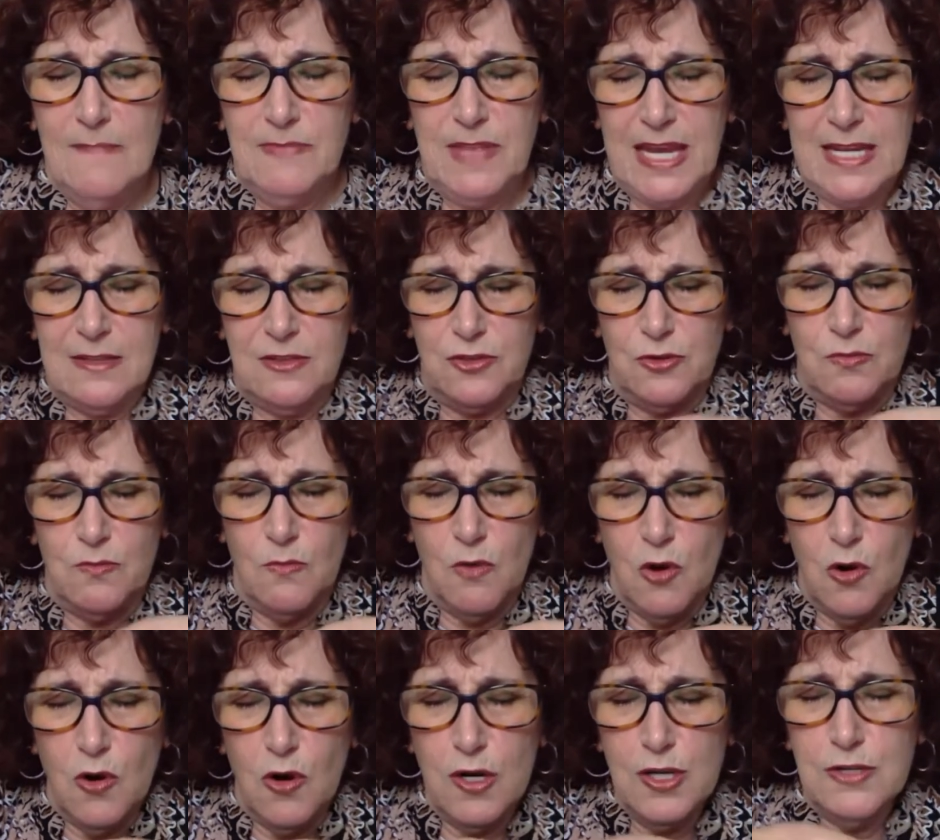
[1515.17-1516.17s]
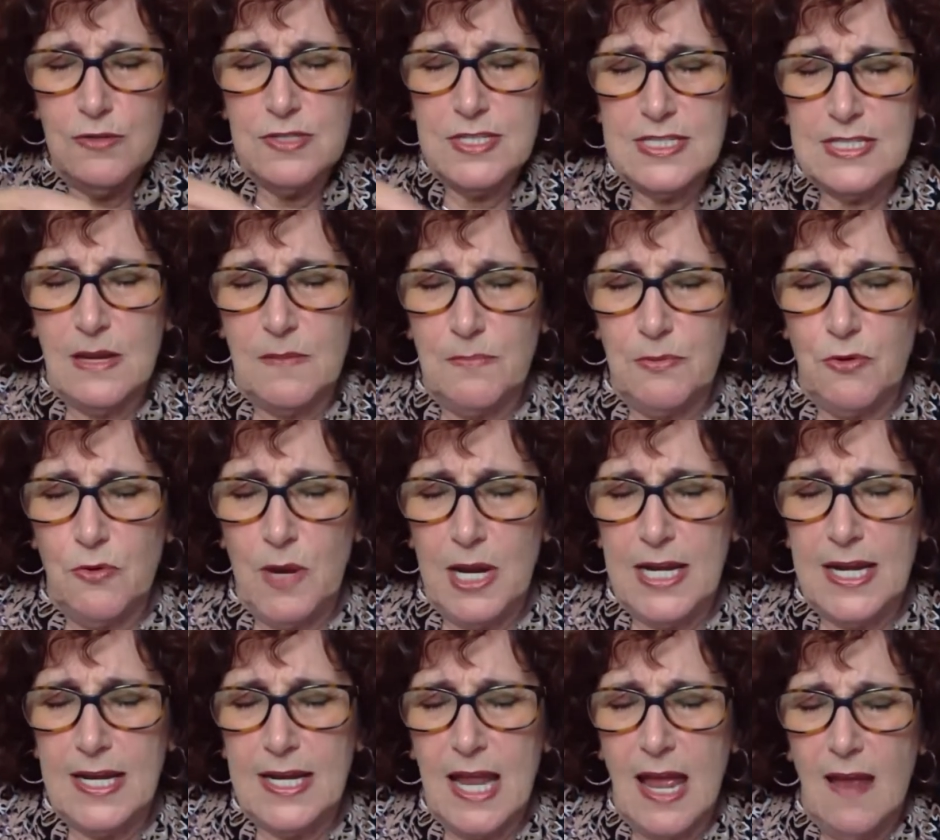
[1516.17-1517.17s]
And the more you separate
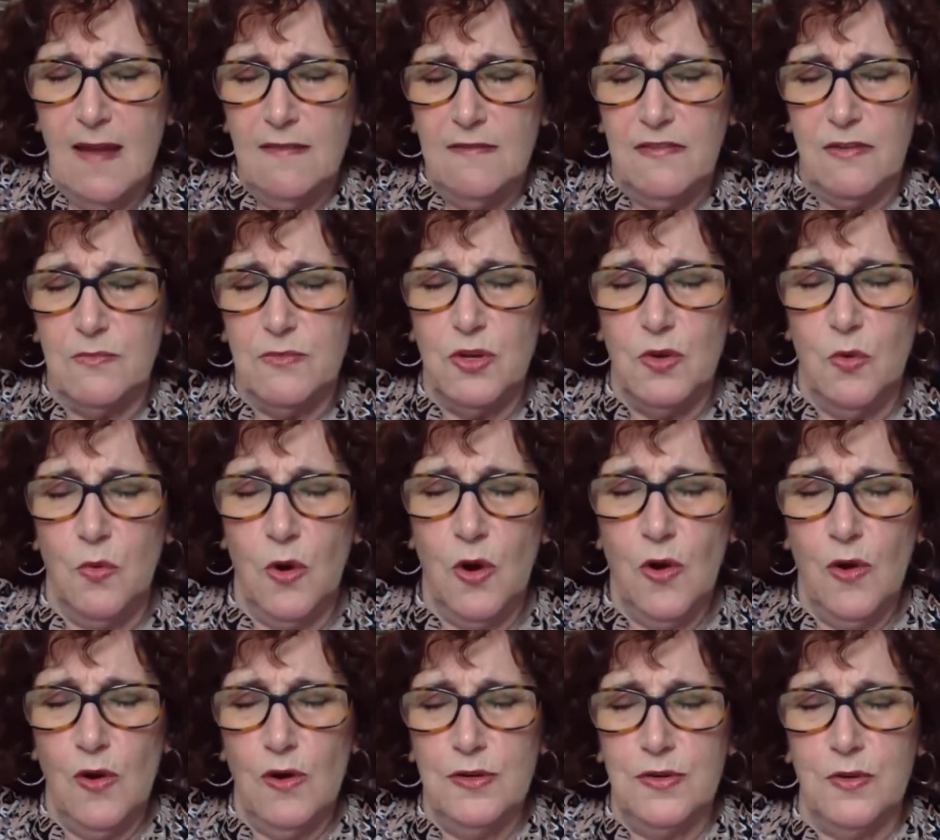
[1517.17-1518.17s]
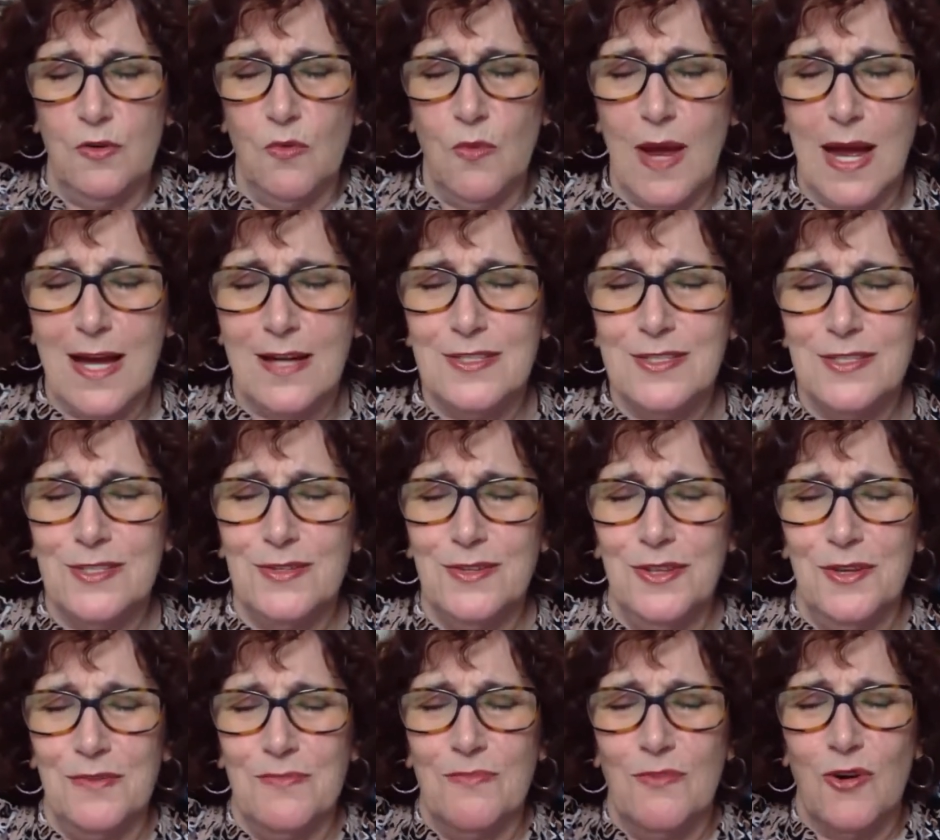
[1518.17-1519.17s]
it from the world around you,
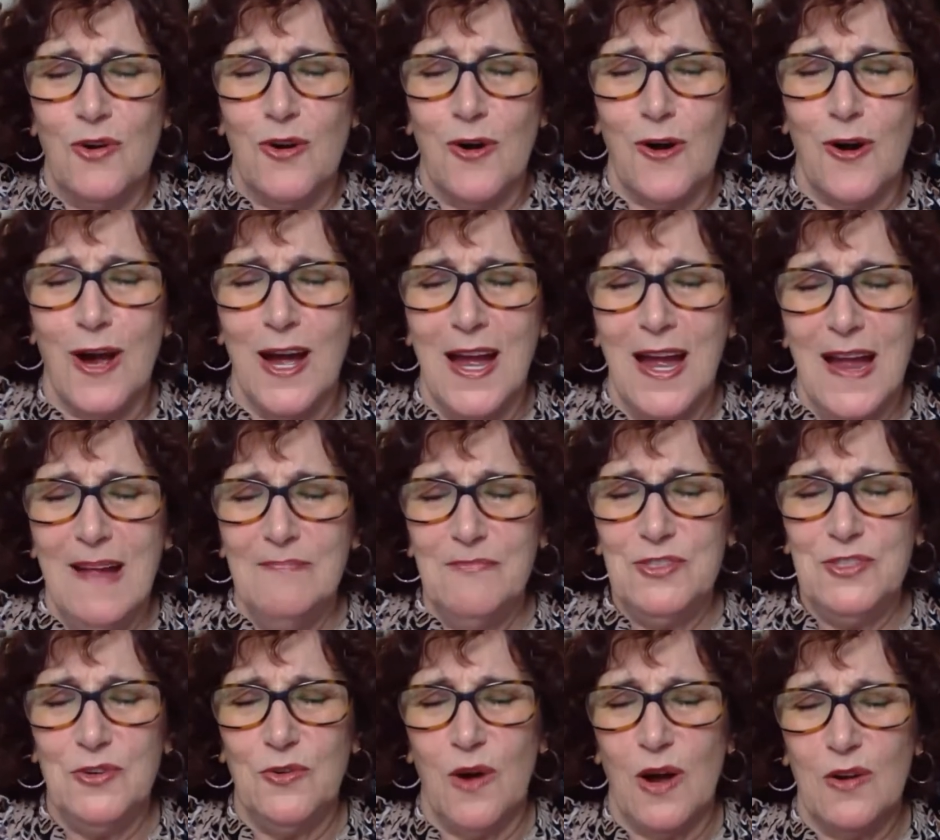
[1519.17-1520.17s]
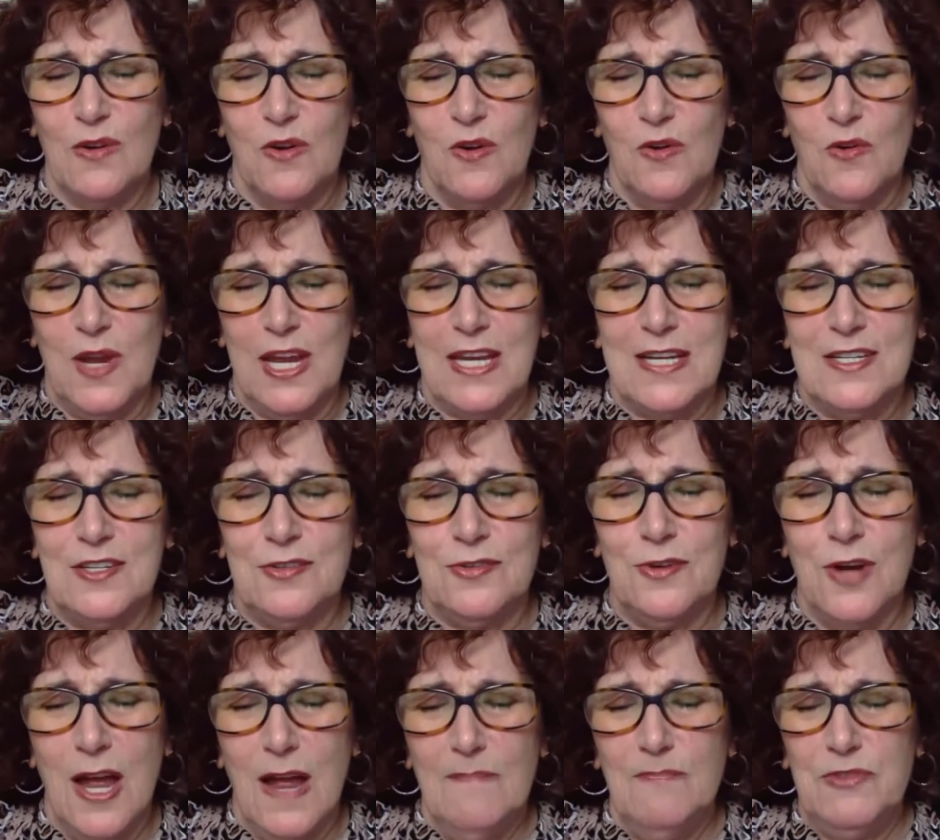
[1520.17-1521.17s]
the more you are going to,
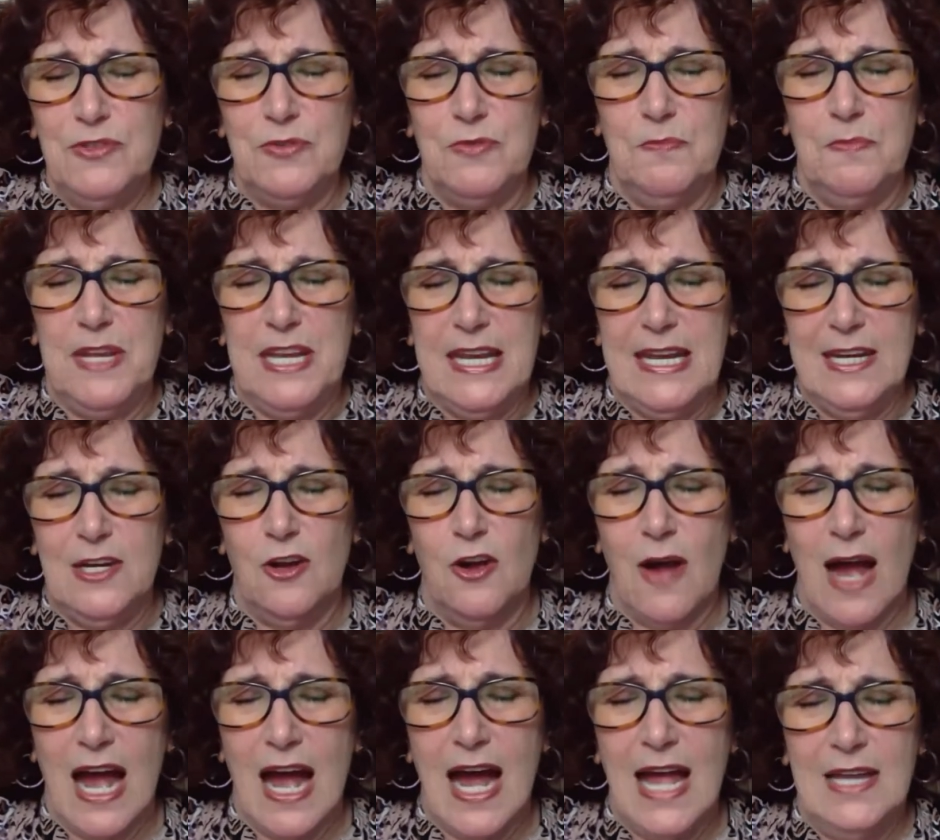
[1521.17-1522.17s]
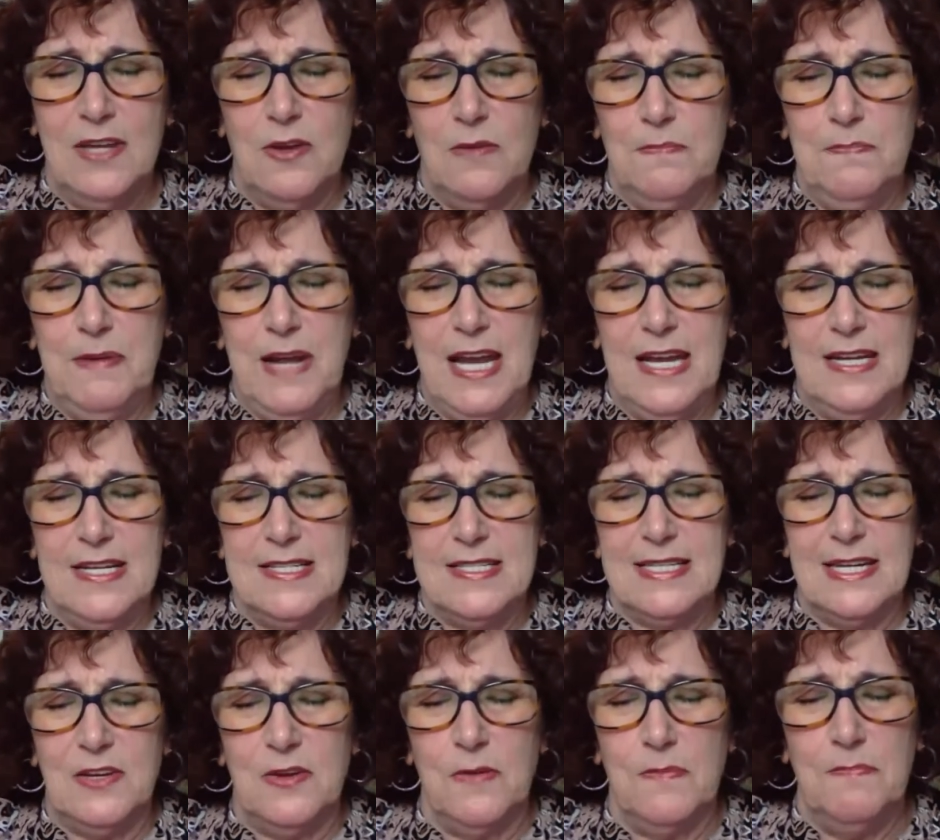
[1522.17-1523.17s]
to be in a higher place,
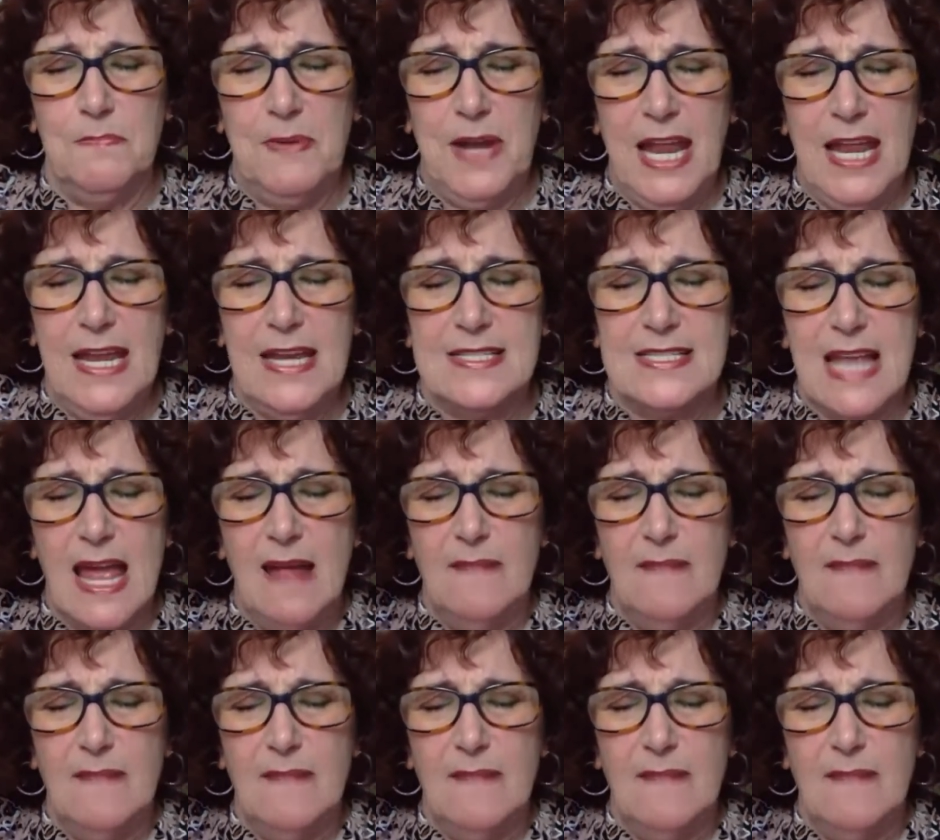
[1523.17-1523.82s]
in a place